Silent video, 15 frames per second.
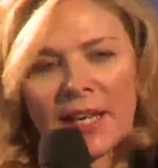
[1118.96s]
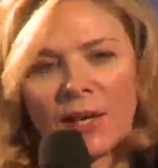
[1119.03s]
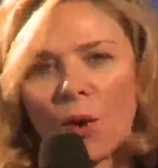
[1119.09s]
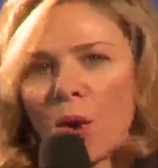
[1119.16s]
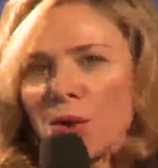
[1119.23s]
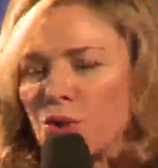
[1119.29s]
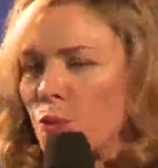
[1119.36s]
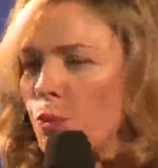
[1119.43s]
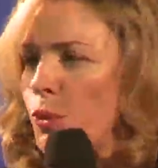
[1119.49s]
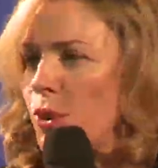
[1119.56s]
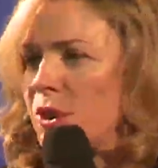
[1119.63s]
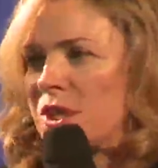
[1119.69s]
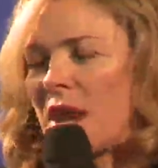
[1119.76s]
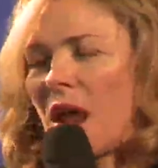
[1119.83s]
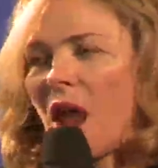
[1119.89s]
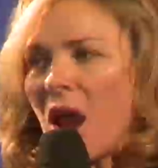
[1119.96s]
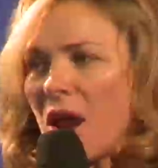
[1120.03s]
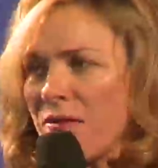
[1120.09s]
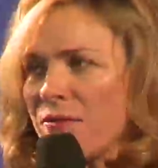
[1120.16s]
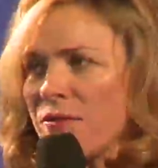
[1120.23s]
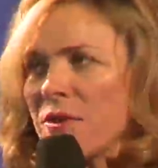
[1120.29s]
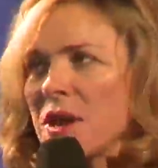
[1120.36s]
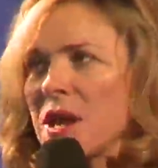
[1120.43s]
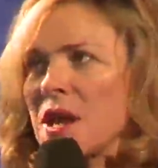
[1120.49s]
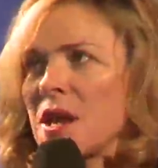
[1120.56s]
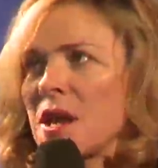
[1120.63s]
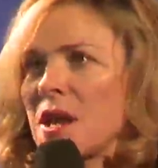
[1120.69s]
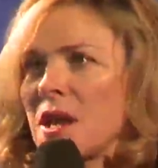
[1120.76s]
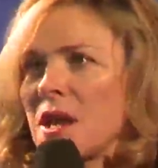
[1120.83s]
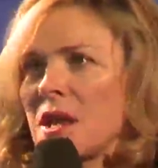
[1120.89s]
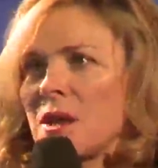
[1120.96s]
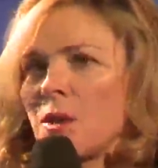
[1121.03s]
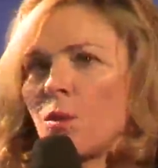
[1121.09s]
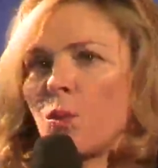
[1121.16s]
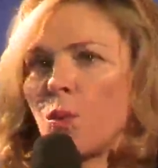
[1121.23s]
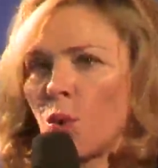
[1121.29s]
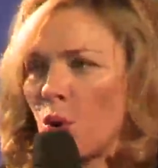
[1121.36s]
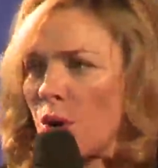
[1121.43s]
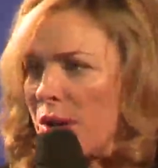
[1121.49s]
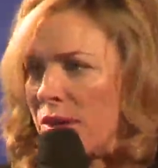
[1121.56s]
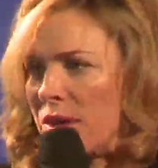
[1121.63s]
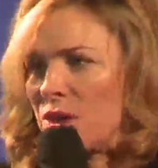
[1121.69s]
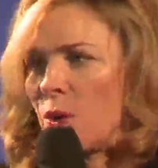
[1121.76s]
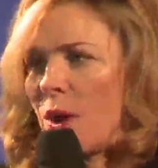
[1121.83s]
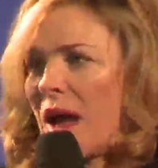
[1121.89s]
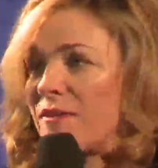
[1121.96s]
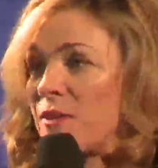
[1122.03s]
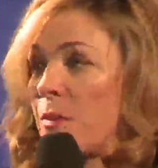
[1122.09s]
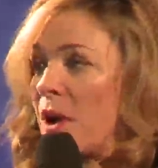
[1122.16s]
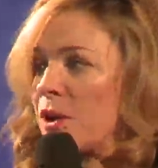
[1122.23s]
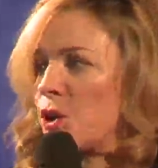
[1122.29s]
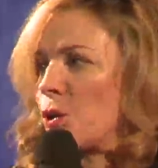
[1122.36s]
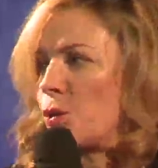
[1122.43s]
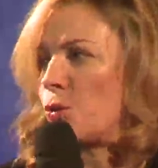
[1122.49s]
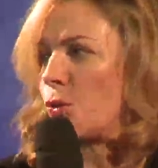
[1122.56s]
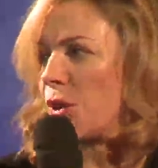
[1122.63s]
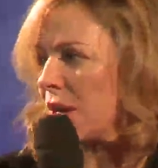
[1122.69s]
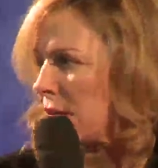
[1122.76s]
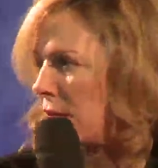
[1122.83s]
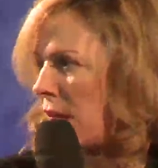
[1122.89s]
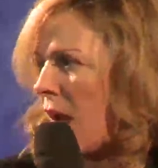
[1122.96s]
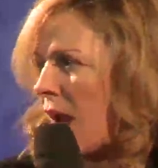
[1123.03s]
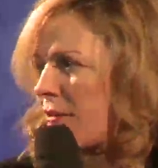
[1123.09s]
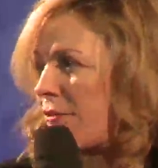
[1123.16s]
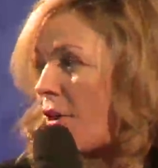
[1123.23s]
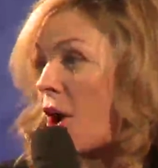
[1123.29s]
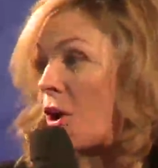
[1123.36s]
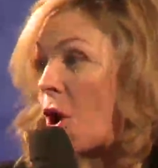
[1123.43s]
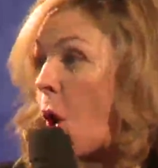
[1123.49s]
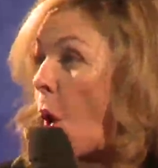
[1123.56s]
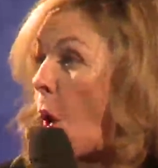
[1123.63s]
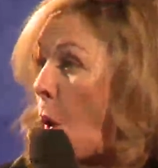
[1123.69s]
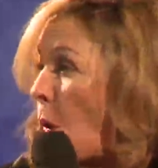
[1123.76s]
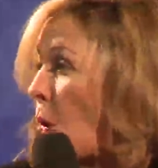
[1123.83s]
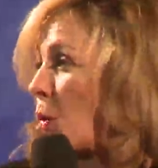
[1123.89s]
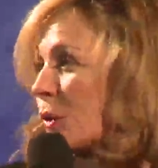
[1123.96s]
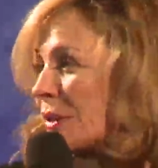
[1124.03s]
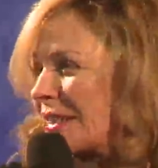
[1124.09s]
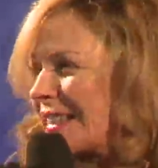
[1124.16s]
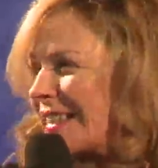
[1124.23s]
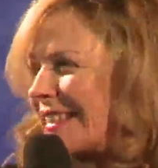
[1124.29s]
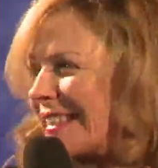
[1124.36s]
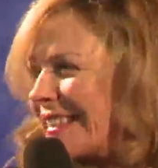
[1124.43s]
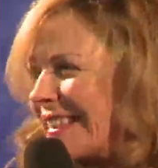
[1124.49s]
It also puts every worry that you have about your real life on hold.